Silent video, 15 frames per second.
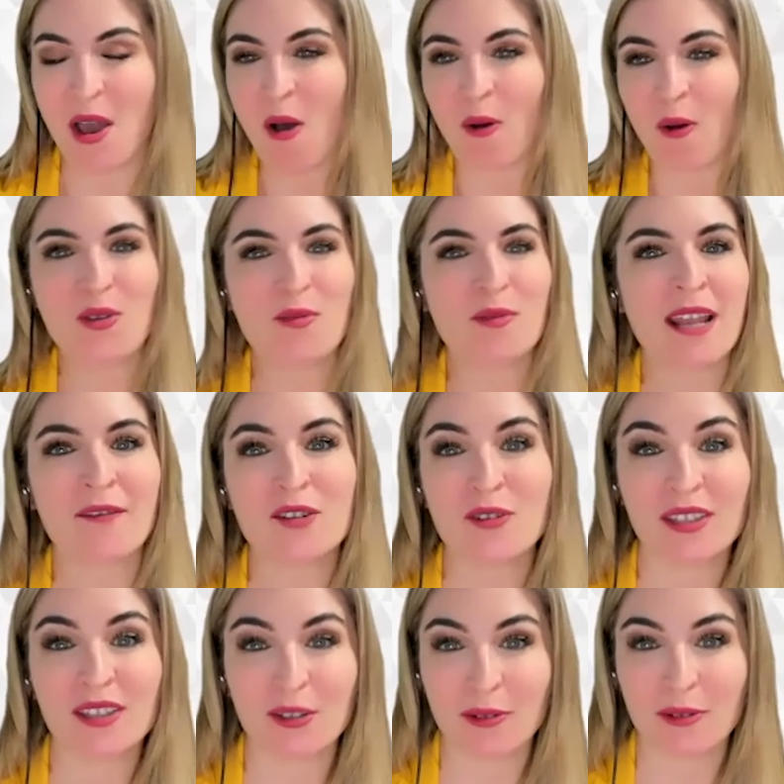Or you would never
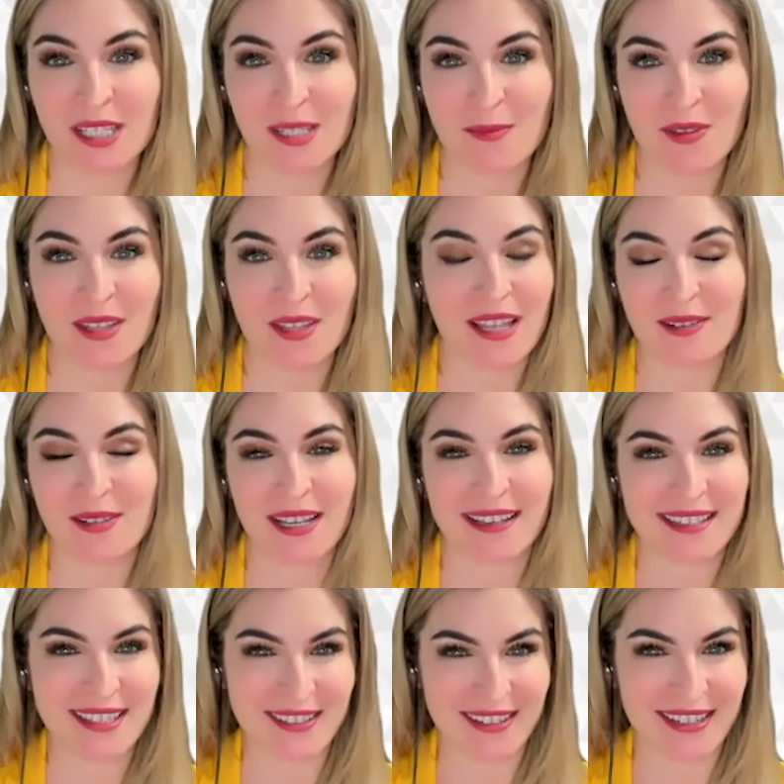drink the green smoothie that you see on
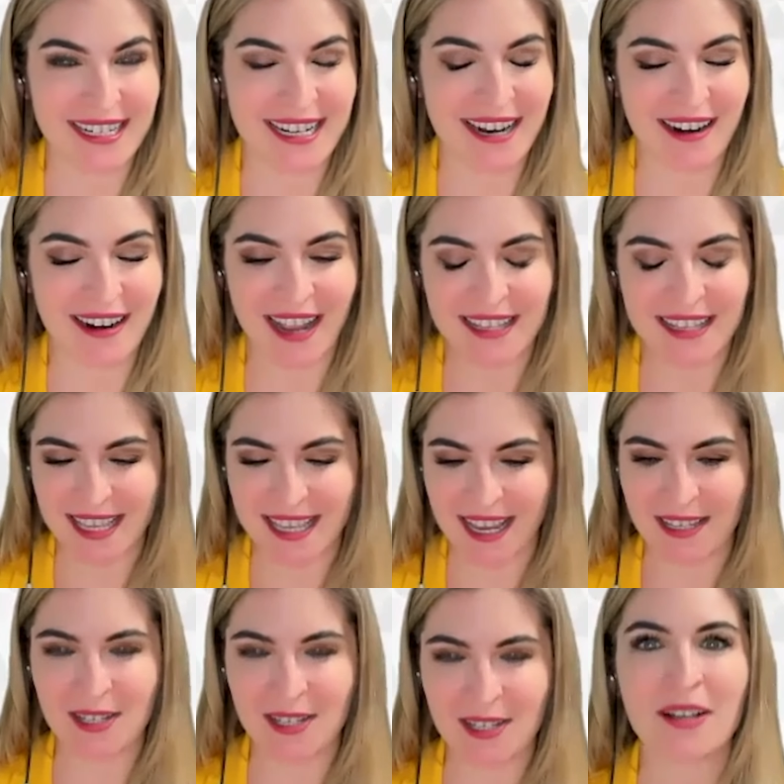the screen here and say,
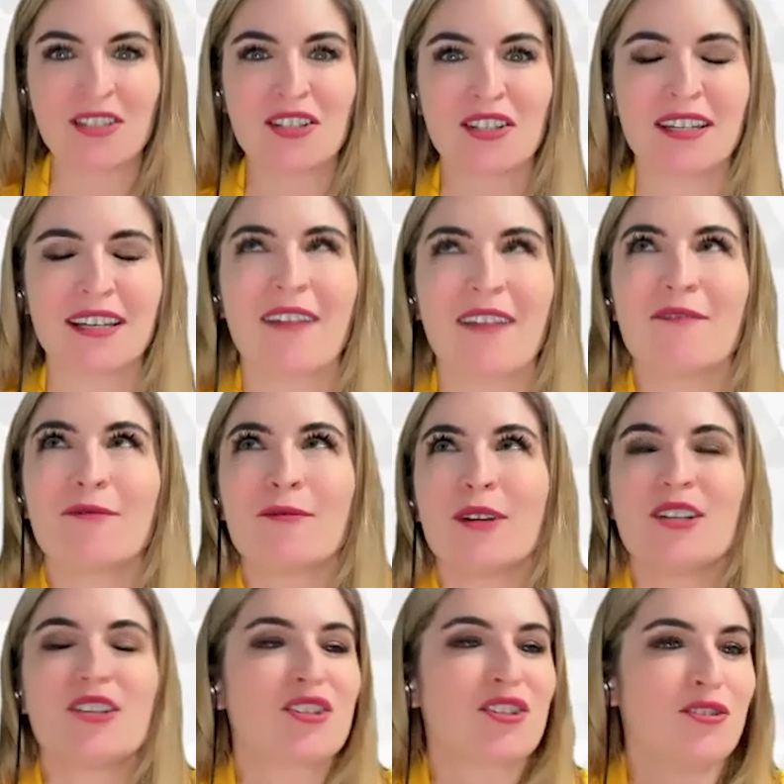you know what, Gillian, I've
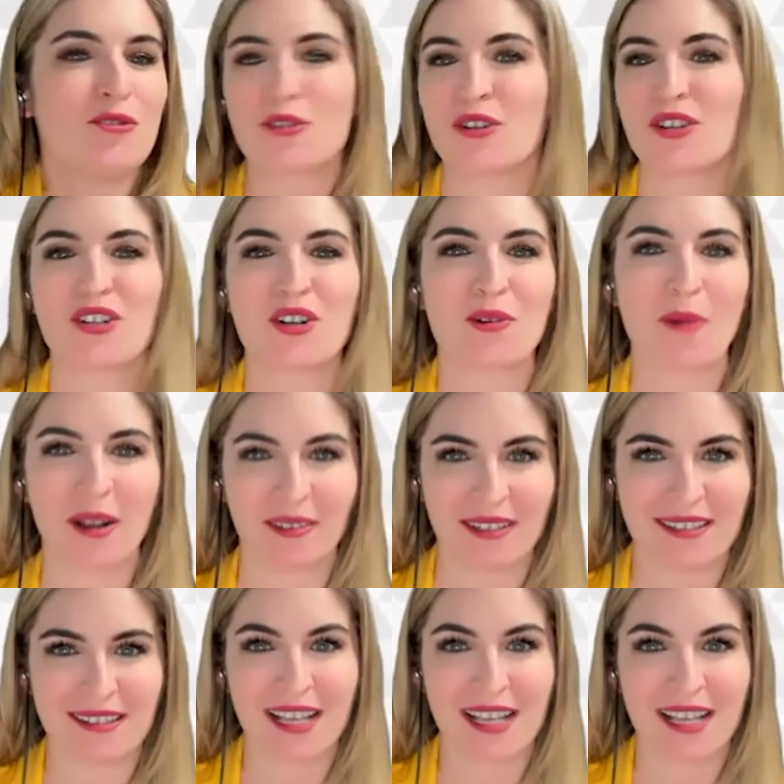reached nutritional wellness.